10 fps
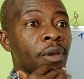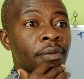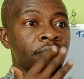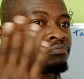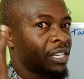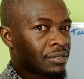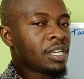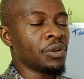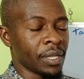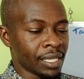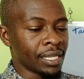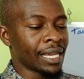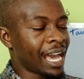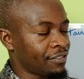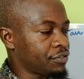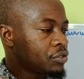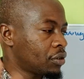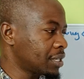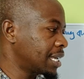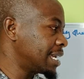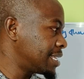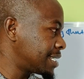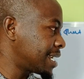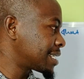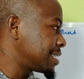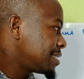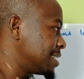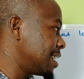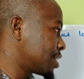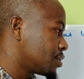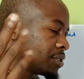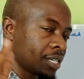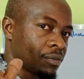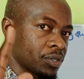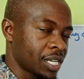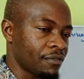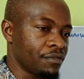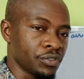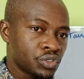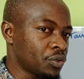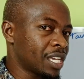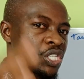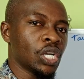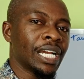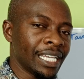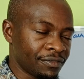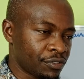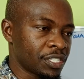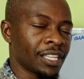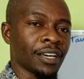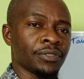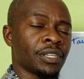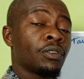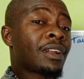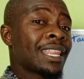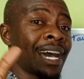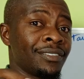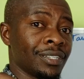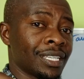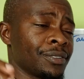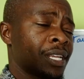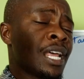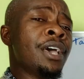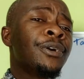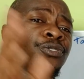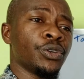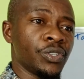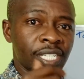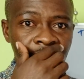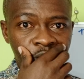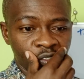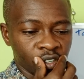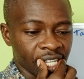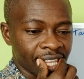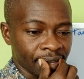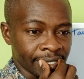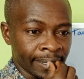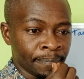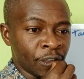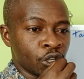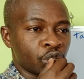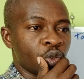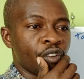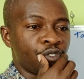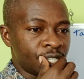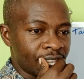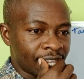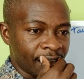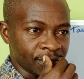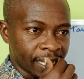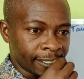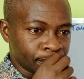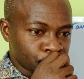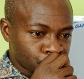the way. But anyway, in Gulf, you don't get the taxes, deductions, and what have you. So you get your clean 40,000 or rather 100,000. So you deduct your 40,000. So your 40,000.